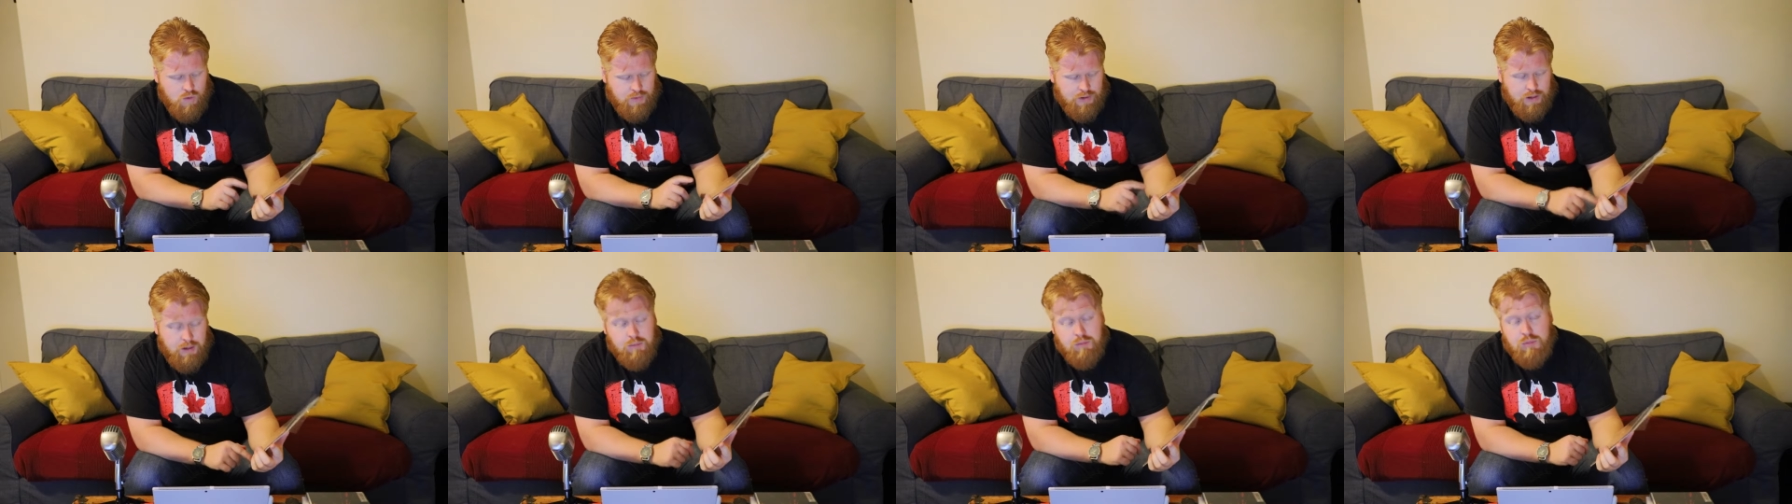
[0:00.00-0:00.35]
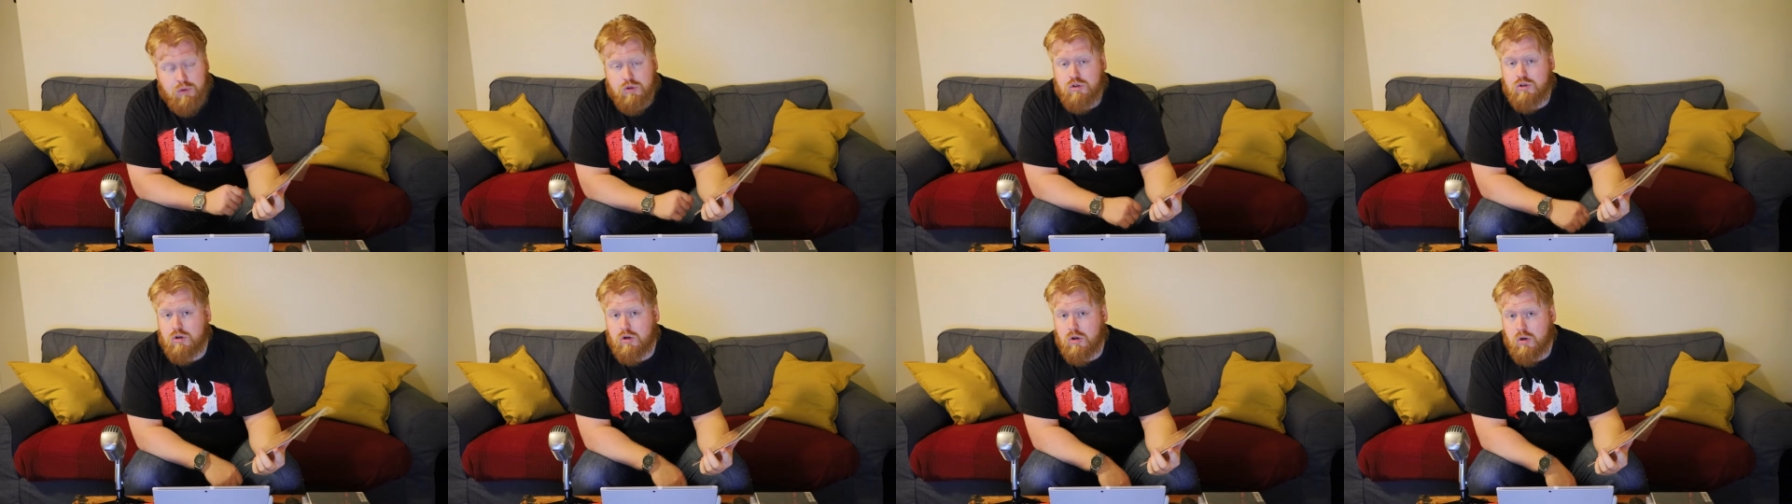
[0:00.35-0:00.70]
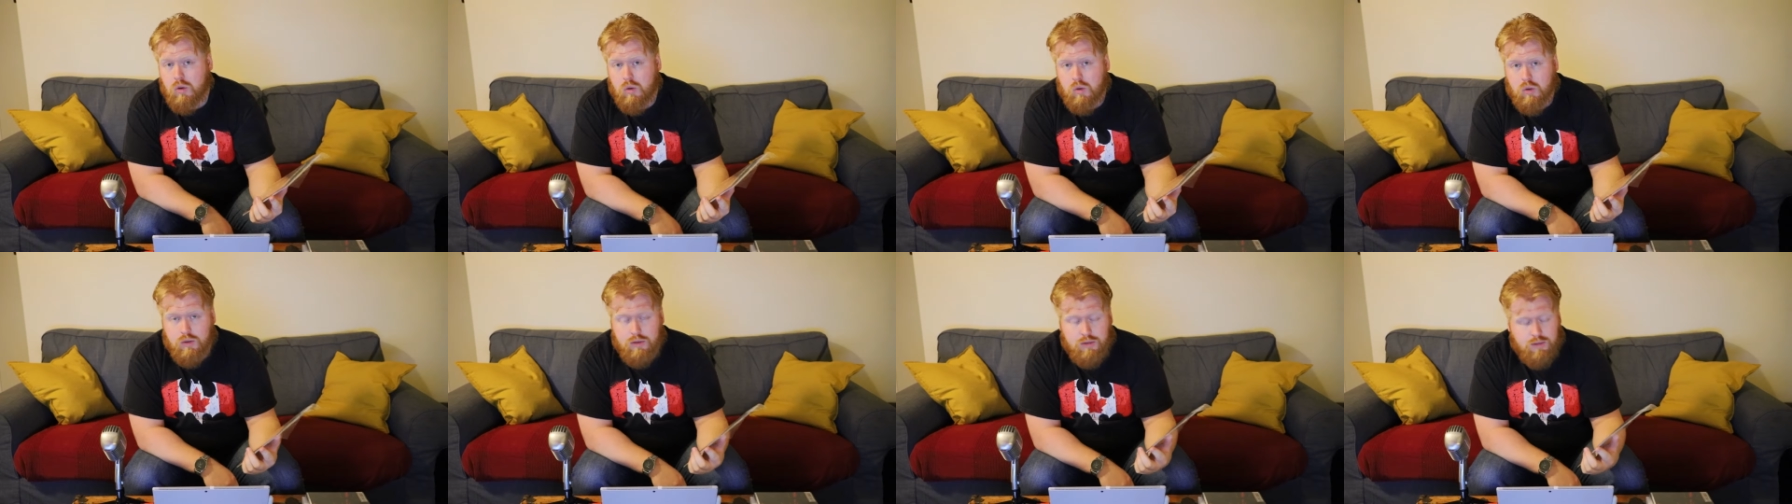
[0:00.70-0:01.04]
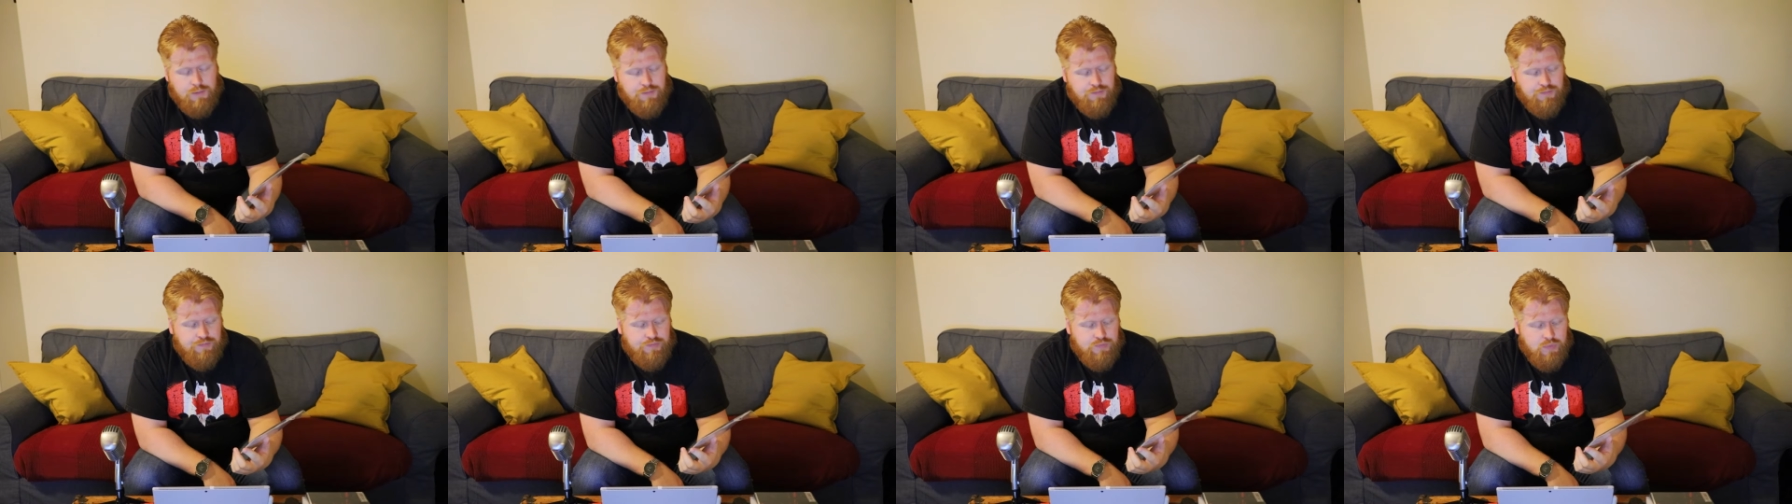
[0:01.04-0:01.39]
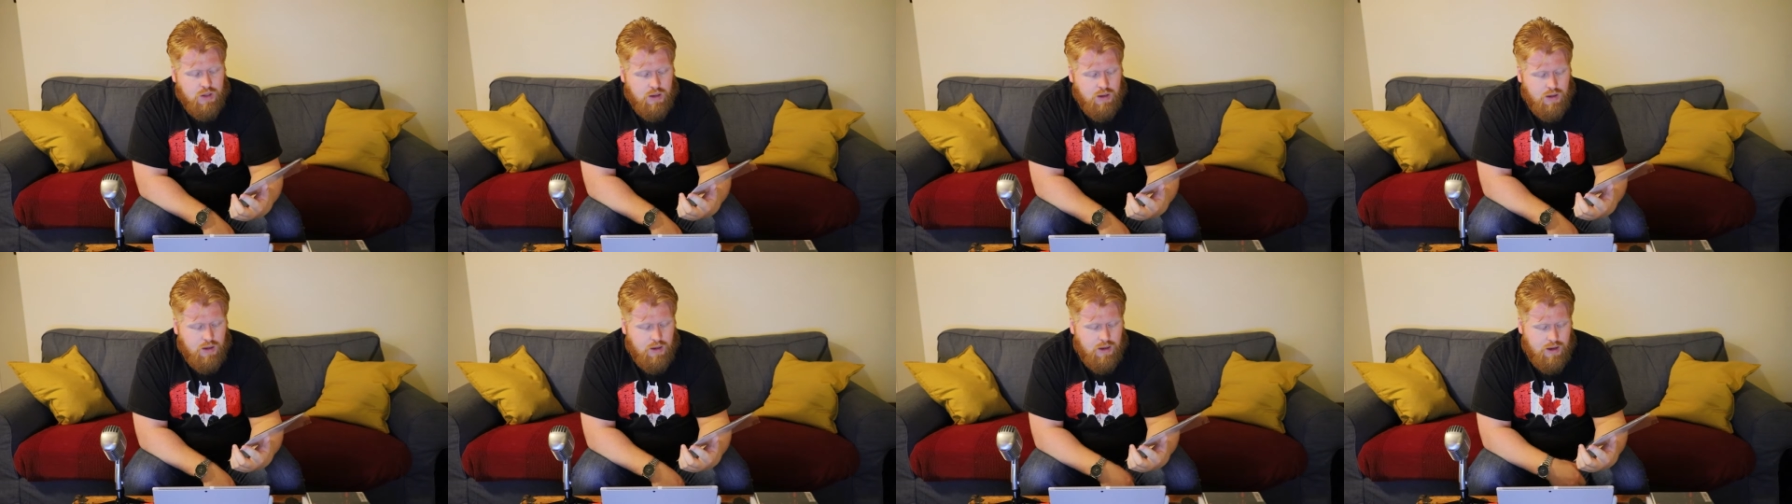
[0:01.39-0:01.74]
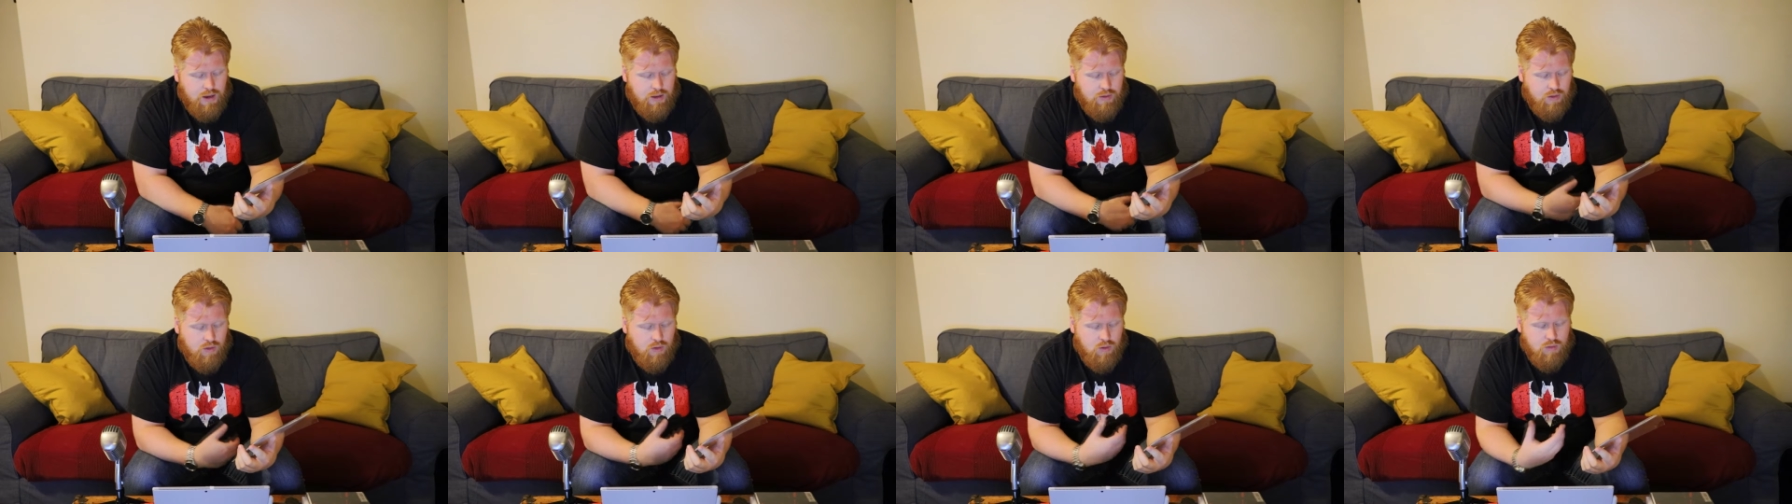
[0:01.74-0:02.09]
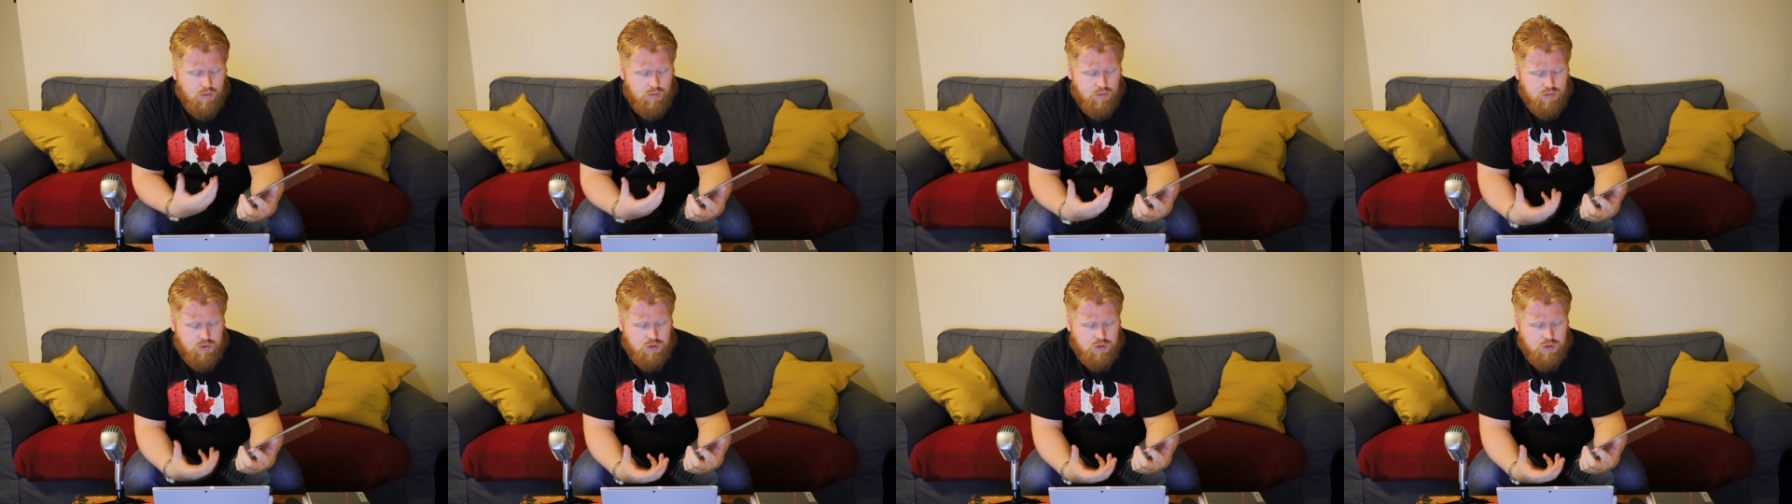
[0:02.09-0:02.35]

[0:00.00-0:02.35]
Woman, and Booster Gold and there